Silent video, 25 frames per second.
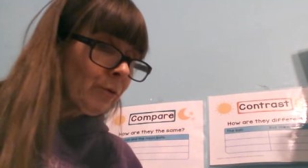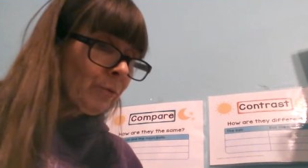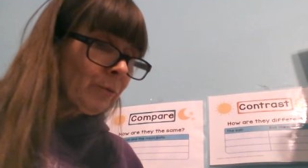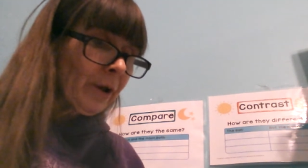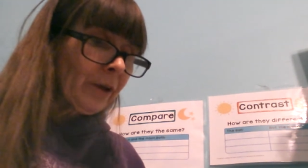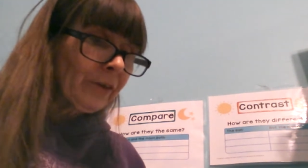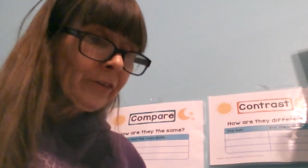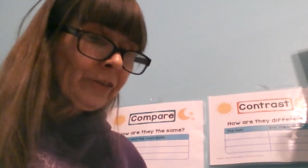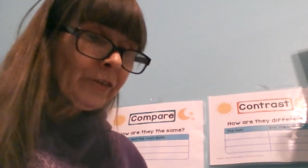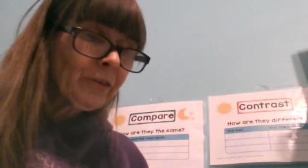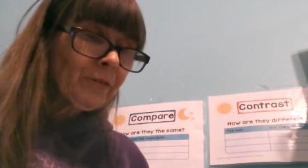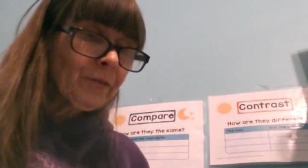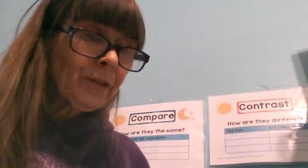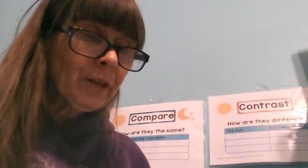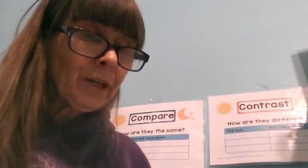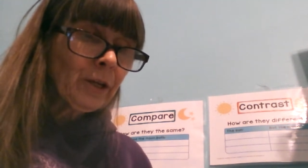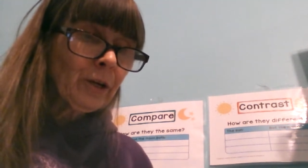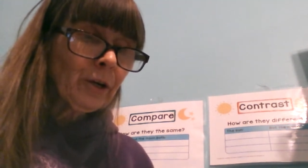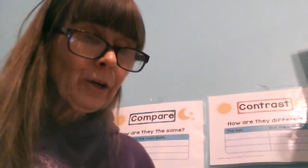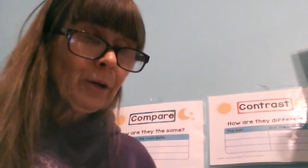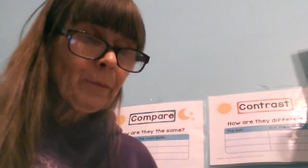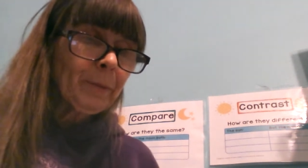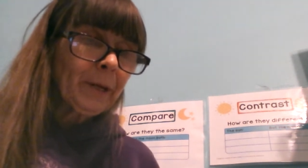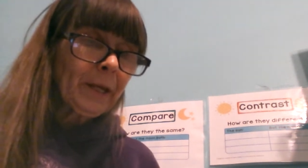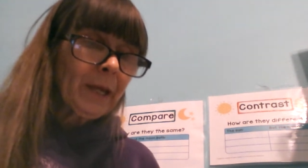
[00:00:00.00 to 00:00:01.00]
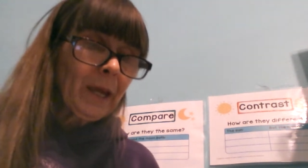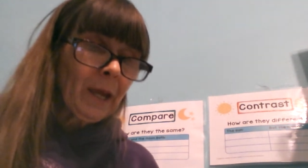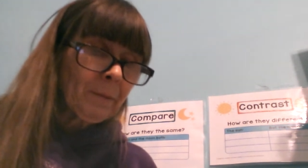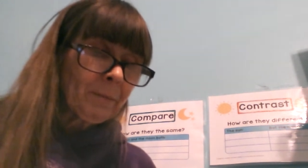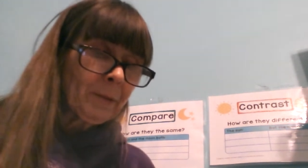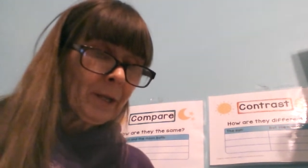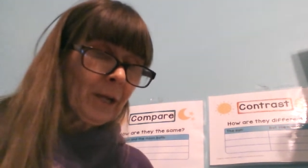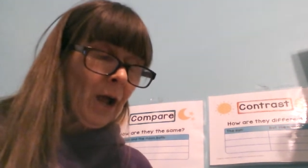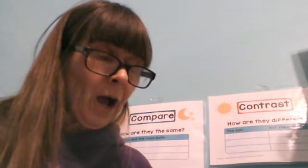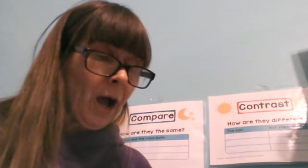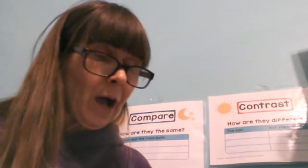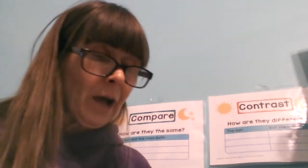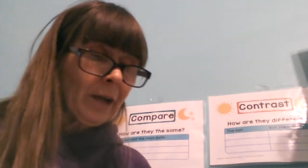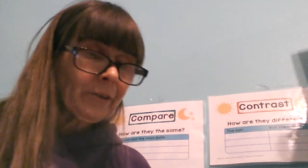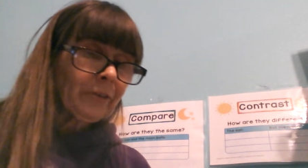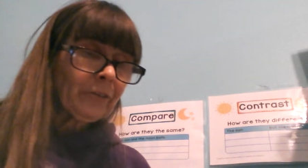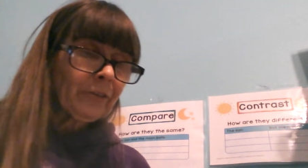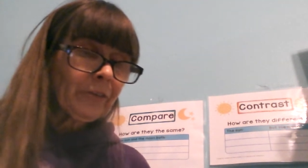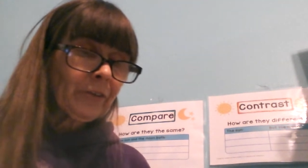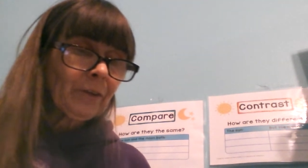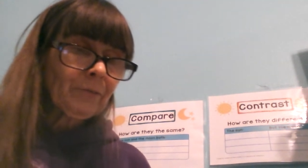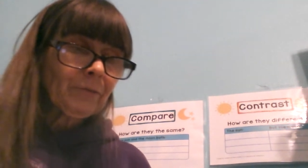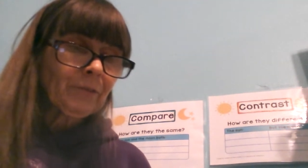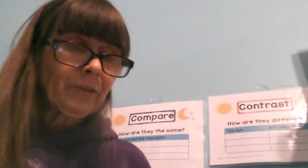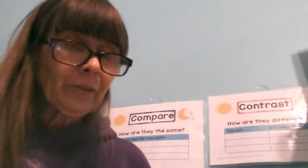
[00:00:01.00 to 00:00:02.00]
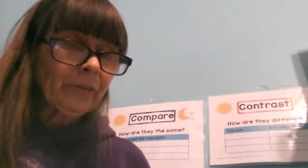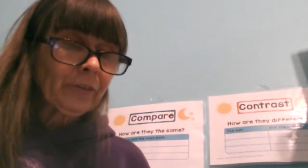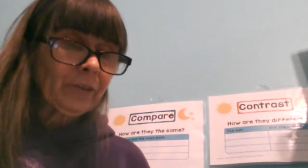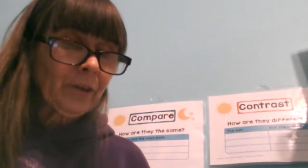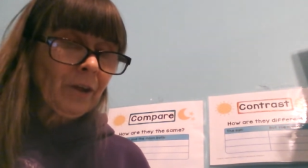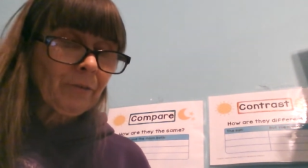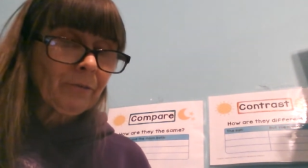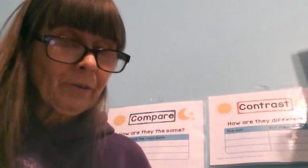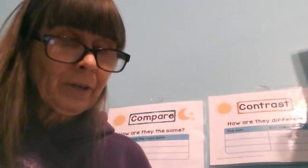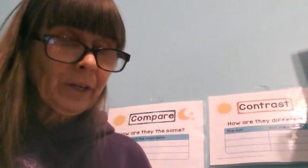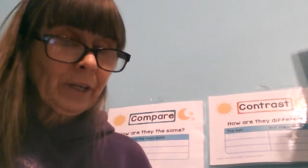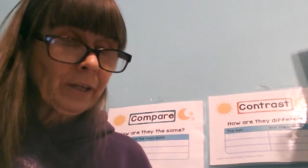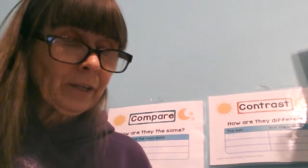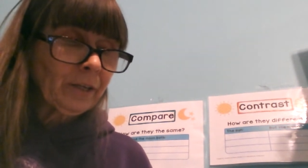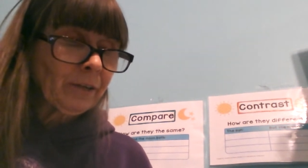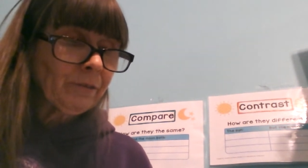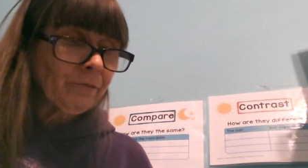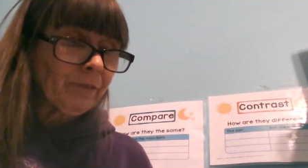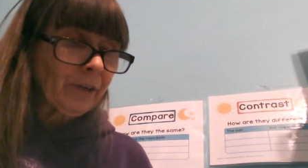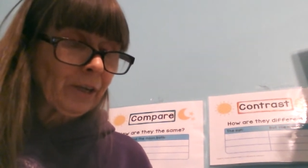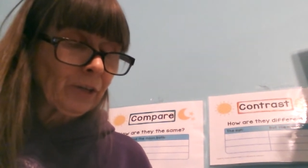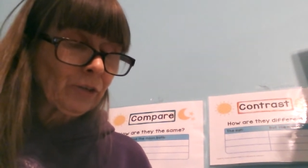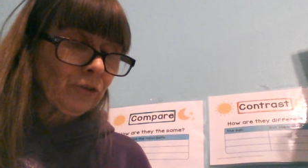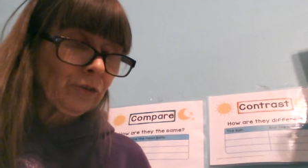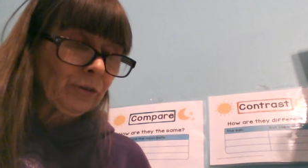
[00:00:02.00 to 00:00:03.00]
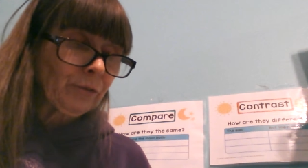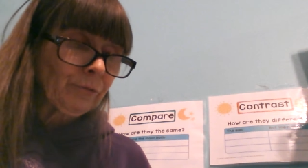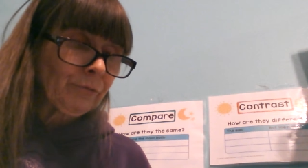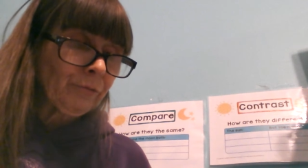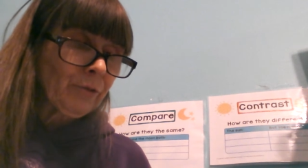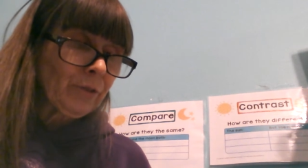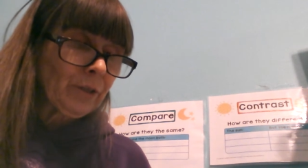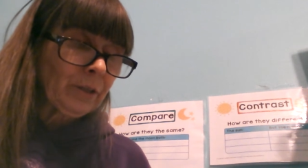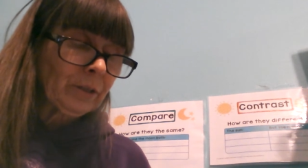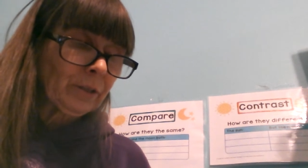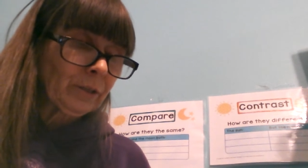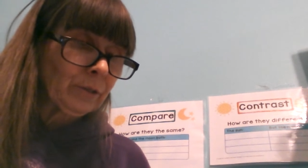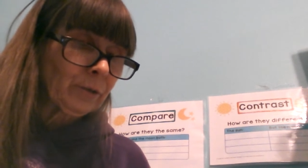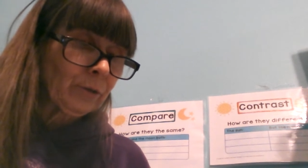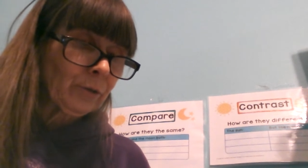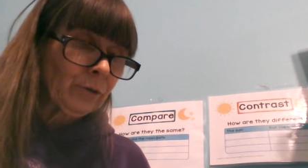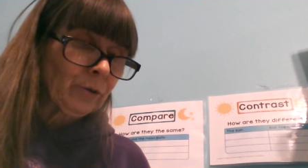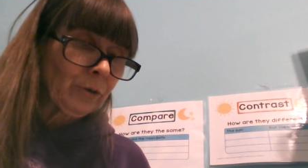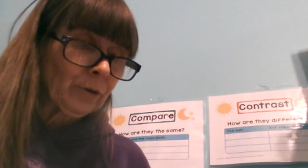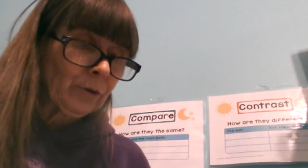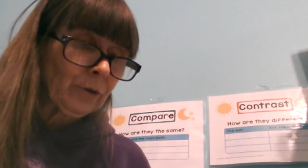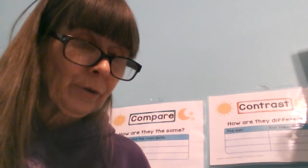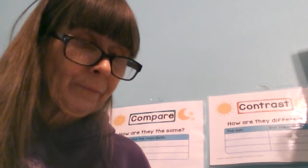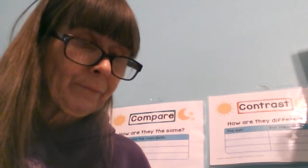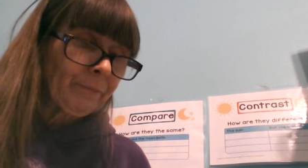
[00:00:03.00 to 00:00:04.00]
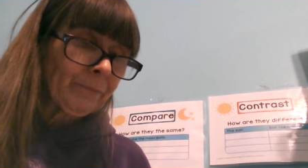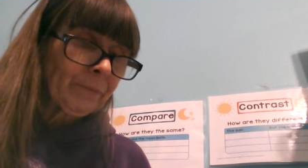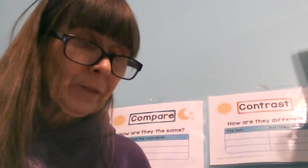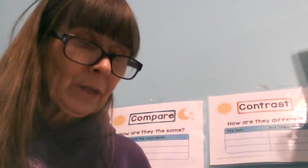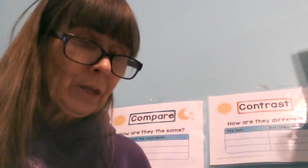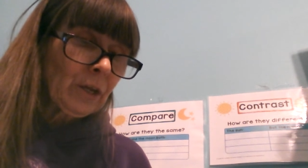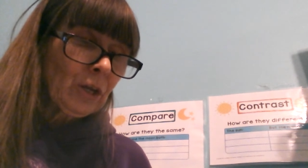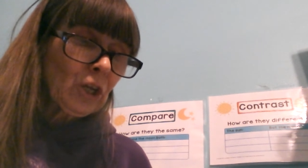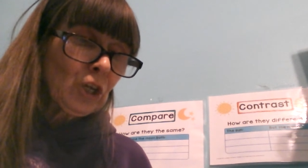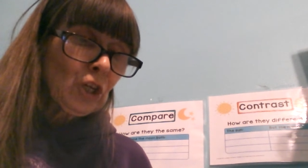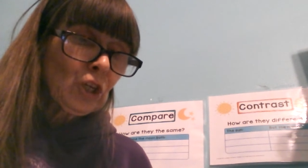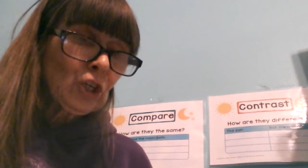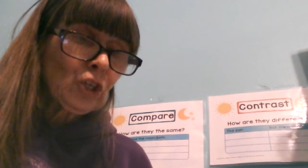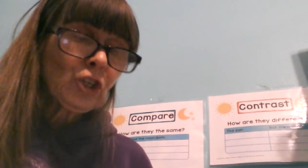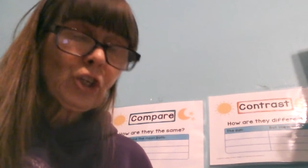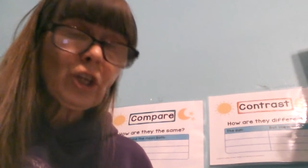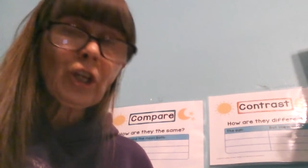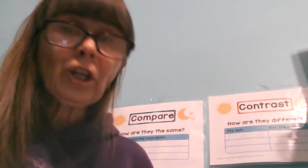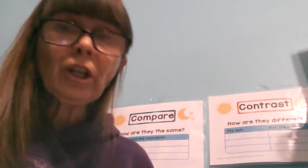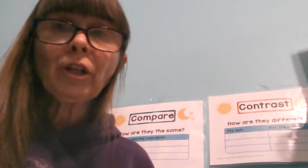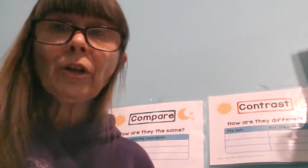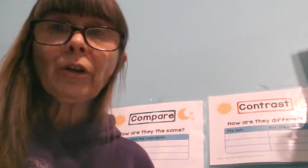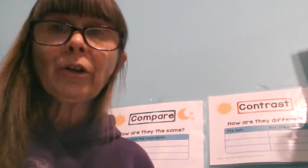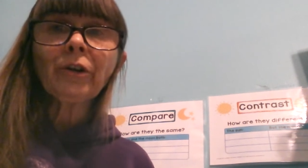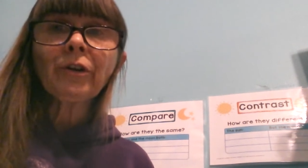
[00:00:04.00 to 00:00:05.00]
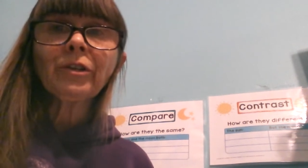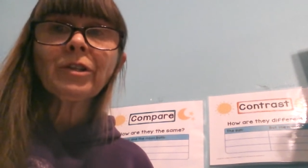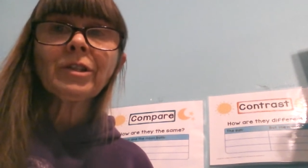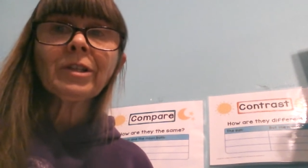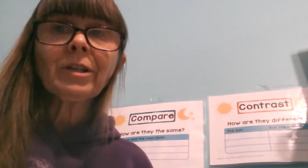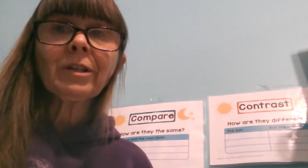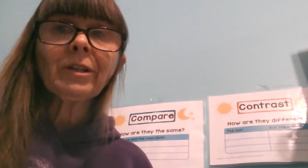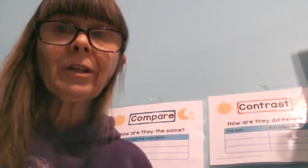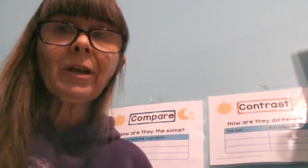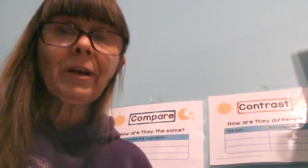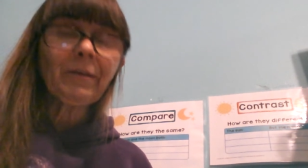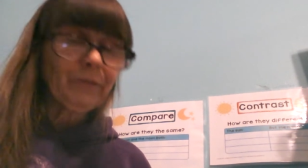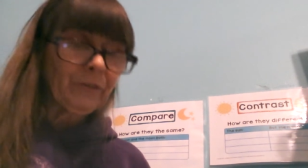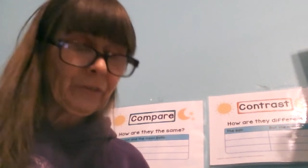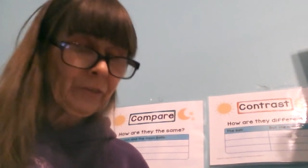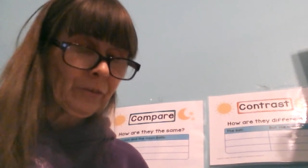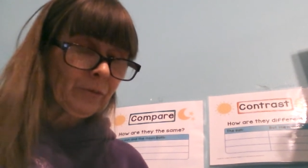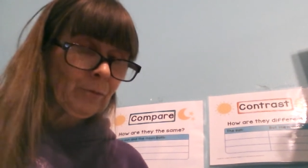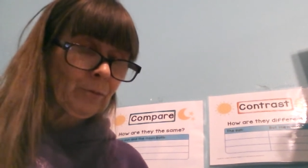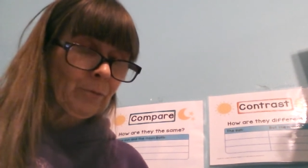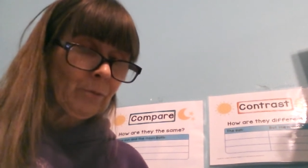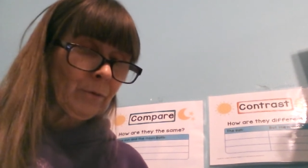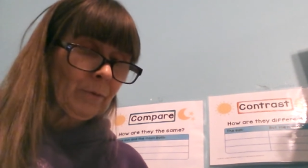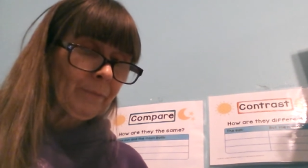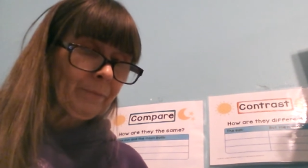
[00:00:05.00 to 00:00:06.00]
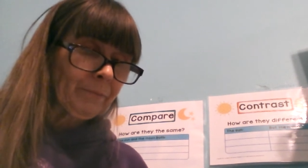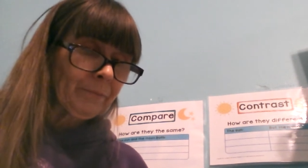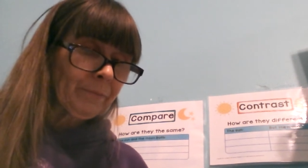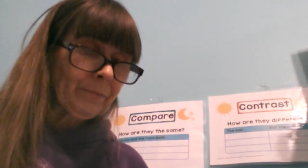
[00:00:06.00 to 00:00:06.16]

The rest of the year became an odyssey of discovery and adventure for the little girl. She learned to love school.